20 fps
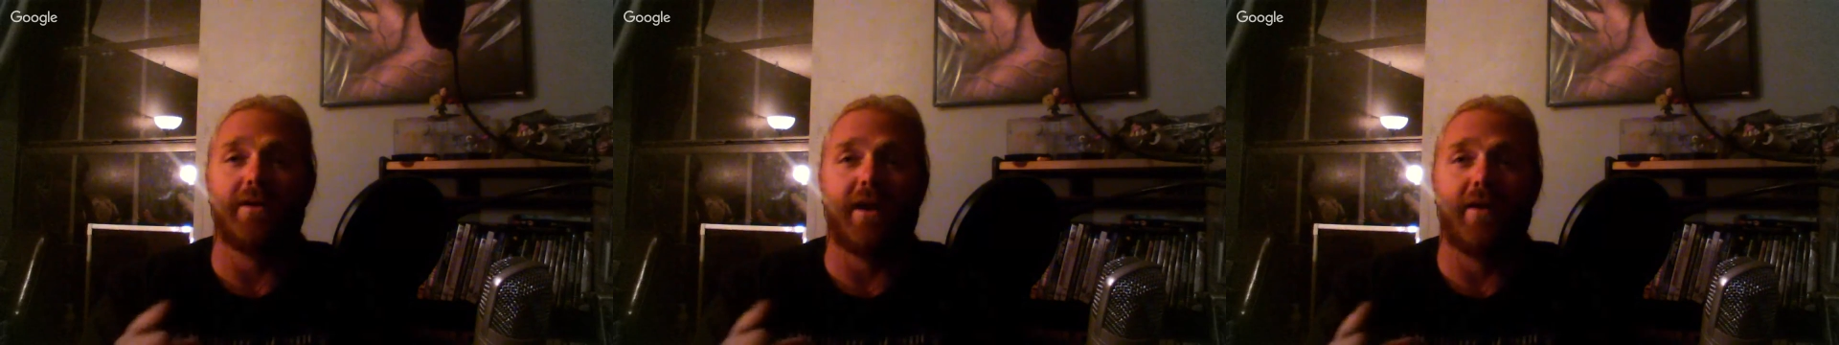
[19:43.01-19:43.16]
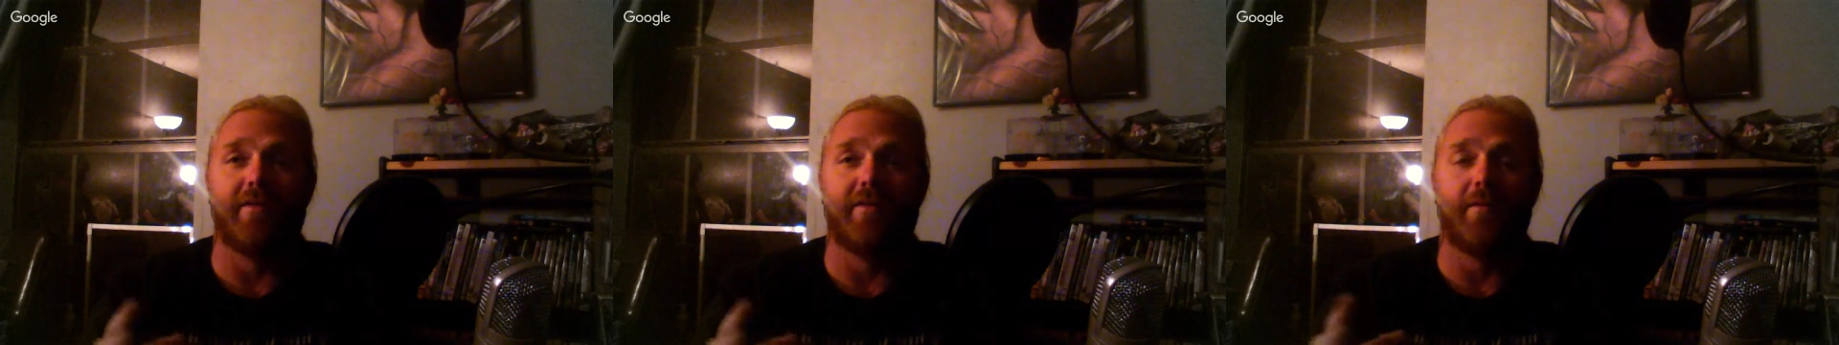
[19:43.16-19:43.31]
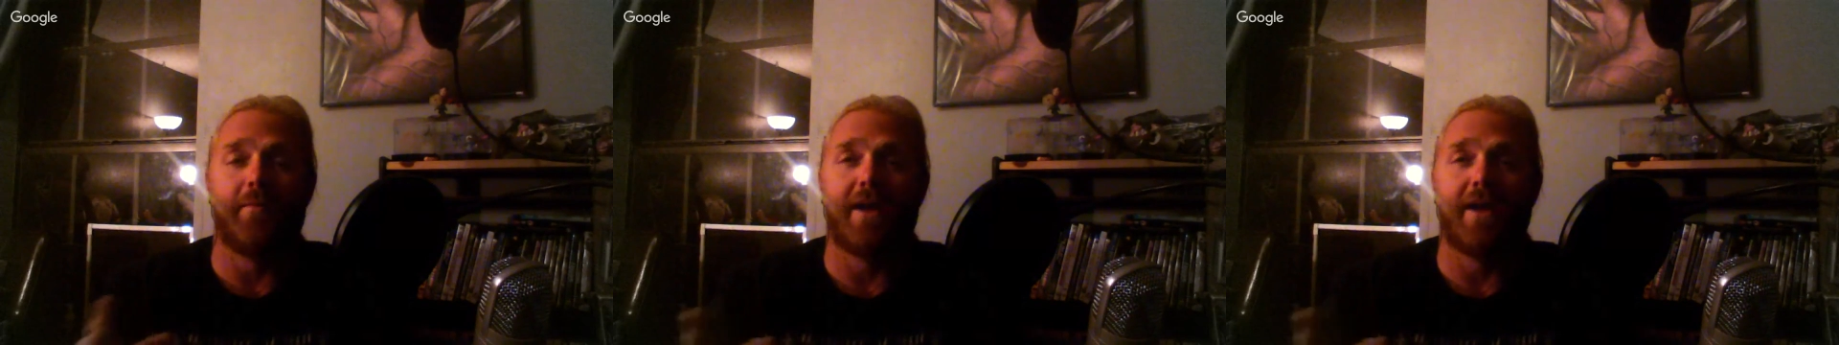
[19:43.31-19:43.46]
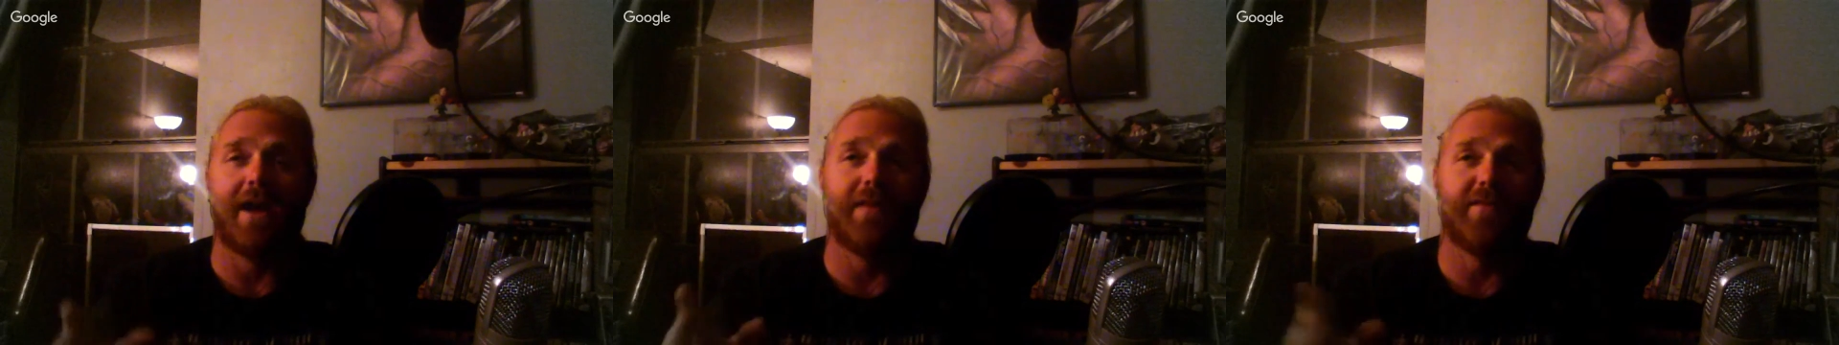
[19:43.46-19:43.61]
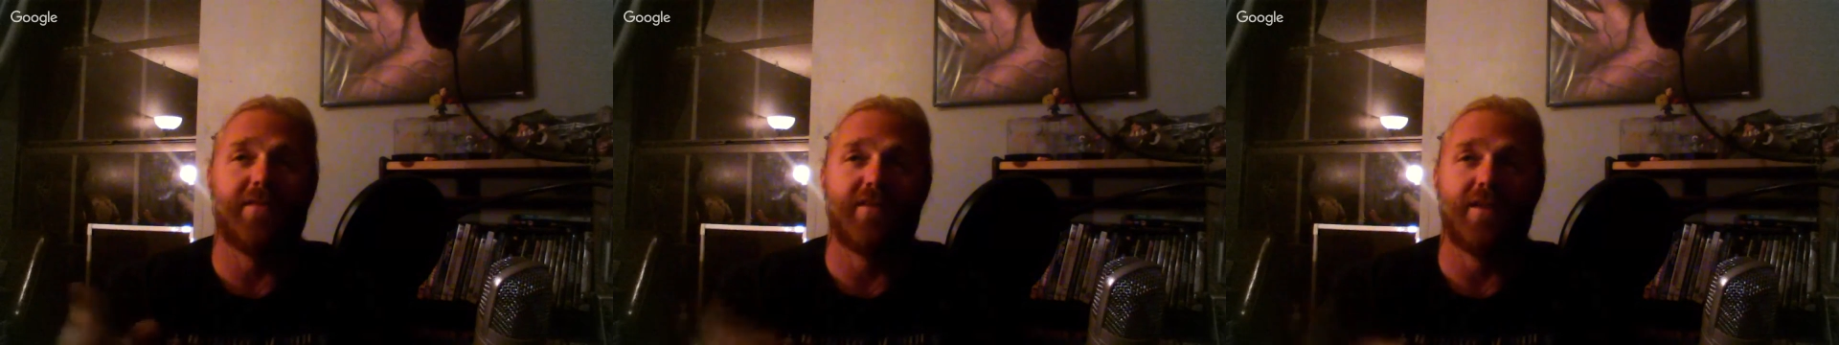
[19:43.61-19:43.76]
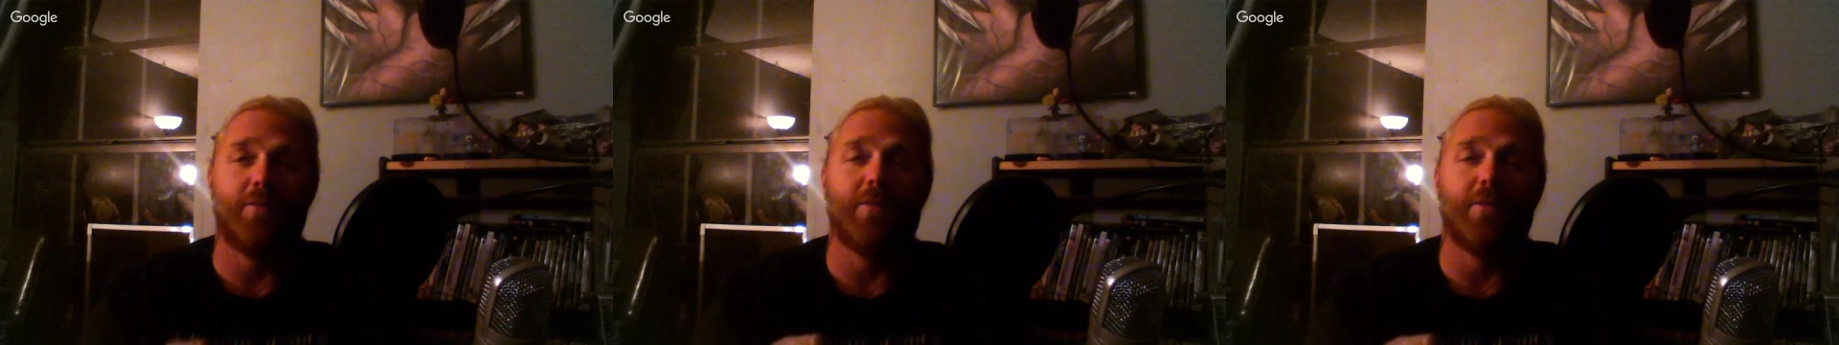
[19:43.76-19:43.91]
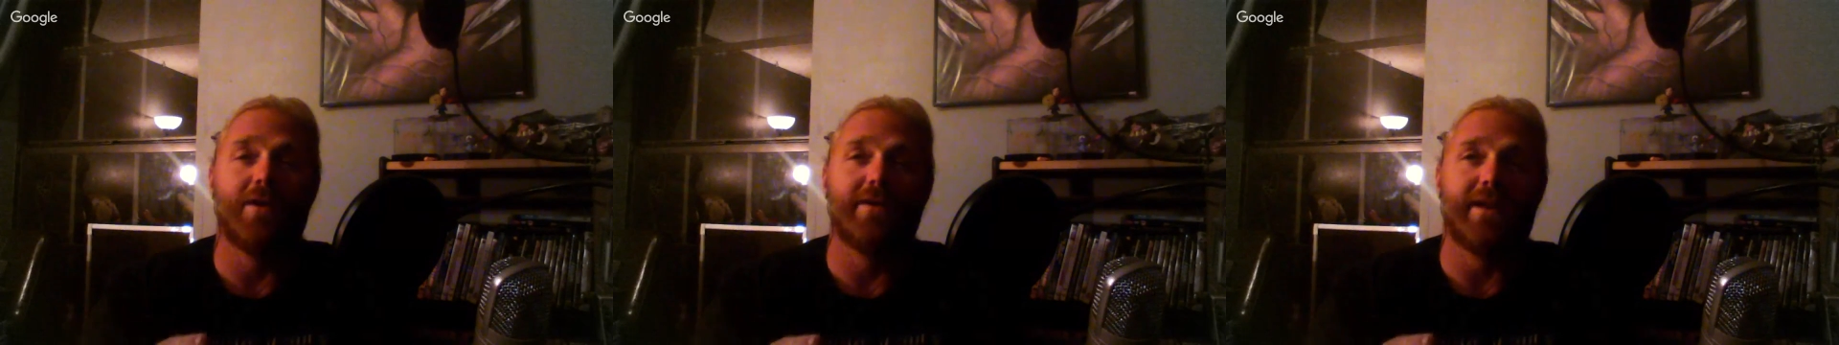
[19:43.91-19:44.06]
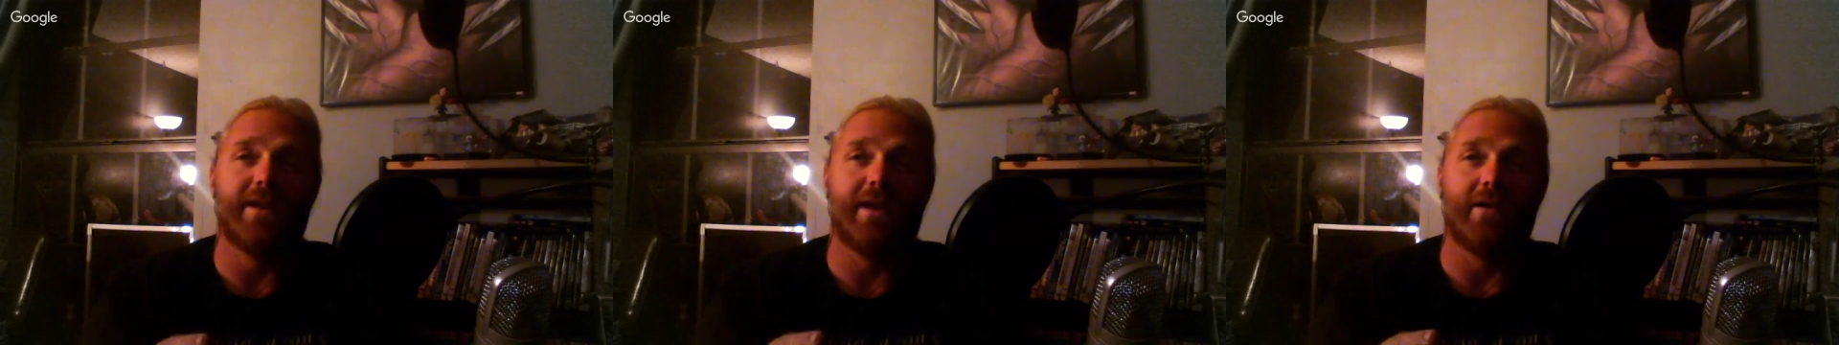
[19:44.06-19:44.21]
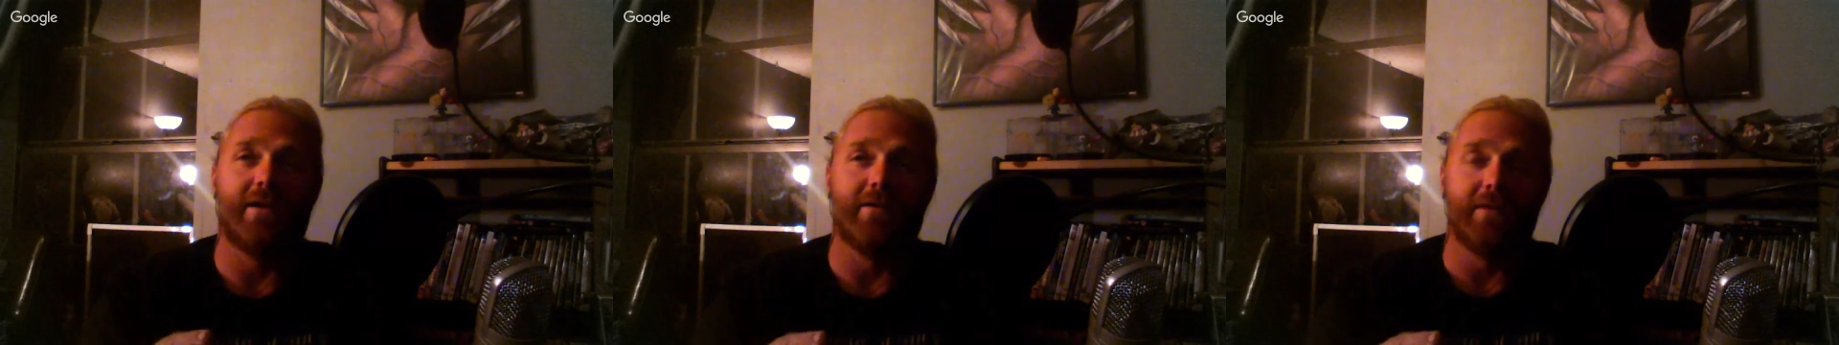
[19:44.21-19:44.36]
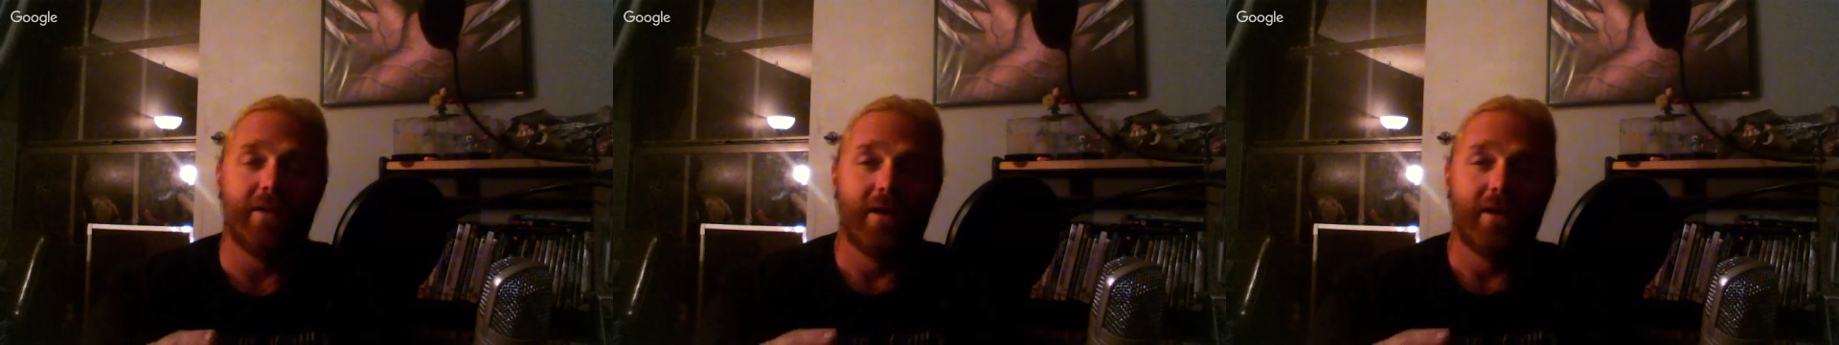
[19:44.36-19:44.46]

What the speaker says: down the path she went down,